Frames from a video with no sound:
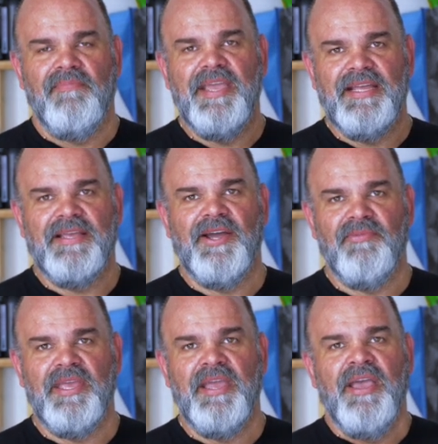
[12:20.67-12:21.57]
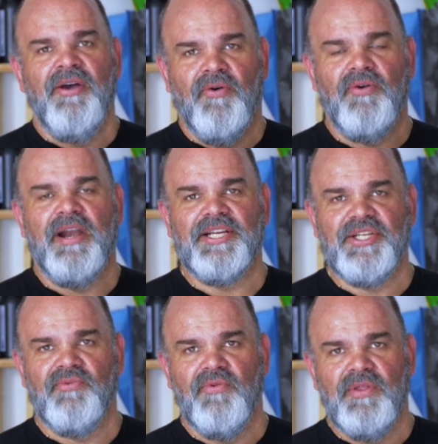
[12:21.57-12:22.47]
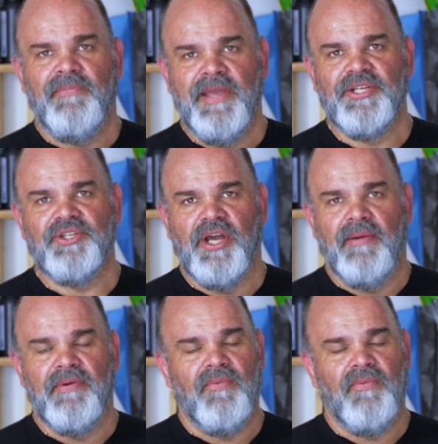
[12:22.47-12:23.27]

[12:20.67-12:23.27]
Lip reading: make it gummy, or actually ruin the paint job.